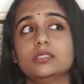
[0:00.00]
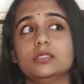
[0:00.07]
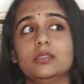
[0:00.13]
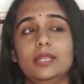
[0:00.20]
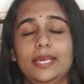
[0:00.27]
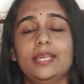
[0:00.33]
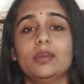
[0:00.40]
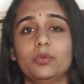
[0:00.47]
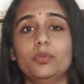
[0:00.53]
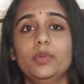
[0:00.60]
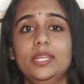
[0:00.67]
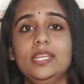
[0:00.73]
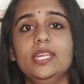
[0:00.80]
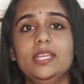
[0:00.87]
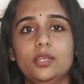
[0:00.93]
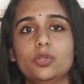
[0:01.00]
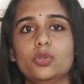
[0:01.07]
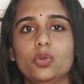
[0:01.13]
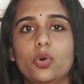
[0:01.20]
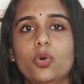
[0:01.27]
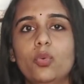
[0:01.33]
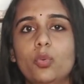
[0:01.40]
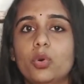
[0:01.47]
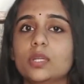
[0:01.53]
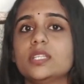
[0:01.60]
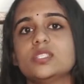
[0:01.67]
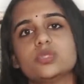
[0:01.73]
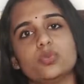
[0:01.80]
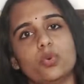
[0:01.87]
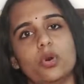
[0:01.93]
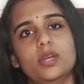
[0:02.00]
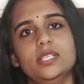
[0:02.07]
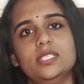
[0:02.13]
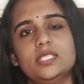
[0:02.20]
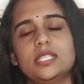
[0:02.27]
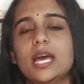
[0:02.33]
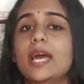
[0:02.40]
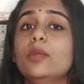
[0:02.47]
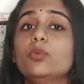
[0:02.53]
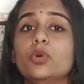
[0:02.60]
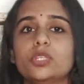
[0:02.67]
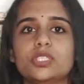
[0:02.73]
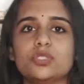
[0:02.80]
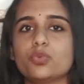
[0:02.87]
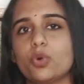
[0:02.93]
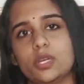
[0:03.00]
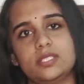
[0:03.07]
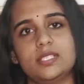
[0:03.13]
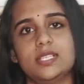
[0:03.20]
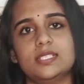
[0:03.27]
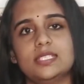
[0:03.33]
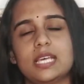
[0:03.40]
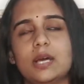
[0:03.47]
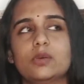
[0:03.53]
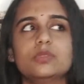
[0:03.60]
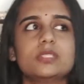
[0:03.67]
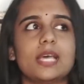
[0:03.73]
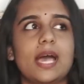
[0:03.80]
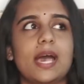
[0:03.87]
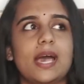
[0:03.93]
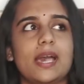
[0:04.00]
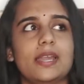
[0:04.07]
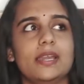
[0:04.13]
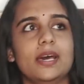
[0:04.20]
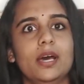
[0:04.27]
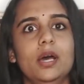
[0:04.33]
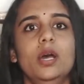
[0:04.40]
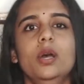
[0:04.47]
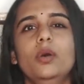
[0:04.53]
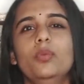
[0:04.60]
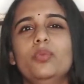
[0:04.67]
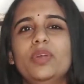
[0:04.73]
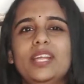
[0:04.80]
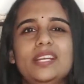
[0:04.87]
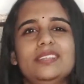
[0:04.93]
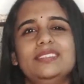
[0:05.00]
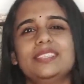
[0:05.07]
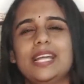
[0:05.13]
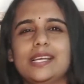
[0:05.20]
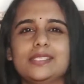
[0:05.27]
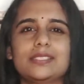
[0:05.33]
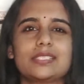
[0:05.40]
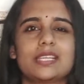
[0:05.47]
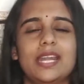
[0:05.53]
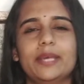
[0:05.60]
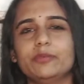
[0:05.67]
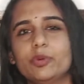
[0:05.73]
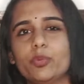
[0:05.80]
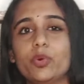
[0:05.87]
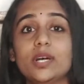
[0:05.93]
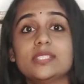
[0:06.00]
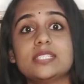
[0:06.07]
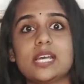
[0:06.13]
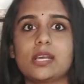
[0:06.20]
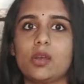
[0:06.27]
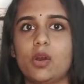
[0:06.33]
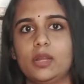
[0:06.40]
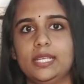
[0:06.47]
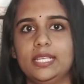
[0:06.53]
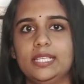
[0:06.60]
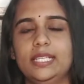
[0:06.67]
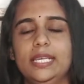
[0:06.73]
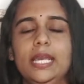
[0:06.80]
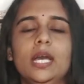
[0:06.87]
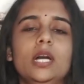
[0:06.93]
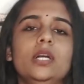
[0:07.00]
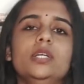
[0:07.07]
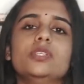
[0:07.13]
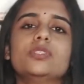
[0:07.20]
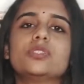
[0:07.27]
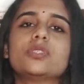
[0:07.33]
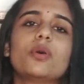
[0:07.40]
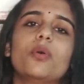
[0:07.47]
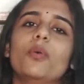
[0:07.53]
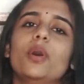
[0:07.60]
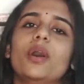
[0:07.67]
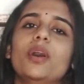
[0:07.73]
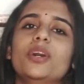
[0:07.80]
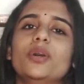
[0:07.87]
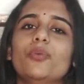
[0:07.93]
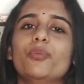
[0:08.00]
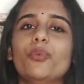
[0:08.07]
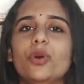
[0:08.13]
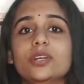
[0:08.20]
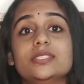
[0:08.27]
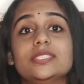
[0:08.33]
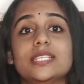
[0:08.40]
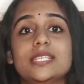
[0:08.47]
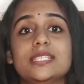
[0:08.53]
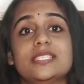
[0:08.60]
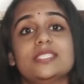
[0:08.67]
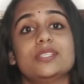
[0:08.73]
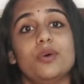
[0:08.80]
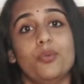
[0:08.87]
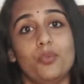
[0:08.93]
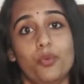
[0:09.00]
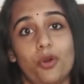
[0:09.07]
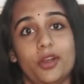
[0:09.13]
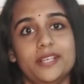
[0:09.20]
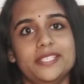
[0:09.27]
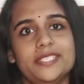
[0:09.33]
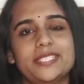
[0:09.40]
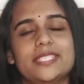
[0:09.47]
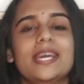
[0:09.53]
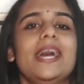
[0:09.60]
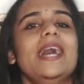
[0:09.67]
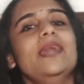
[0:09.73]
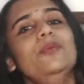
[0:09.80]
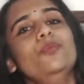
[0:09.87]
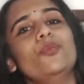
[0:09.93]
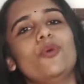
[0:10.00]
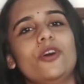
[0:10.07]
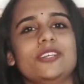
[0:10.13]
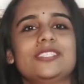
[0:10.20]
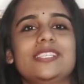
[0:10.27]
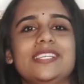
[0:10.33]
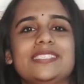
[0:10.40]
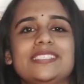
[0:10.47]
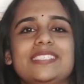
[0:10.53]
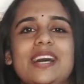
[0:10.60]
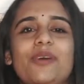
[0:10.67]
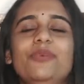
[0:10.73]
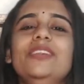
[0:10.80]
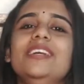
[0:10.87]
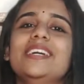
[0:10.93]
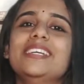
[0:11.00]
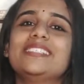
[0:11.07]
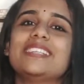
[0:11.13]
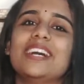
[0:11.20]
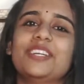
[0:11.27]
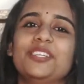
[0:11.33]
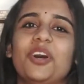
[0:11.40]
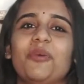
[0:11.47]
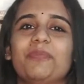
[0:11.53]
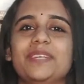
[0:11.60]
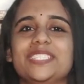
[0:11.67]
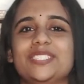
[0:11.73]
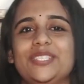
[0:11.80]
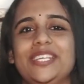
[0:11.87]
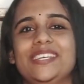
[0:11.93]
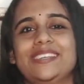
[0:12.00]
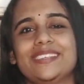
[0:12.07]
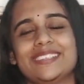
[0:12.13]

to know what is voiced and what is voiceless sounds, and we'll transcribe the words accordingly. So what is voiced and voiceless sound is our topic today.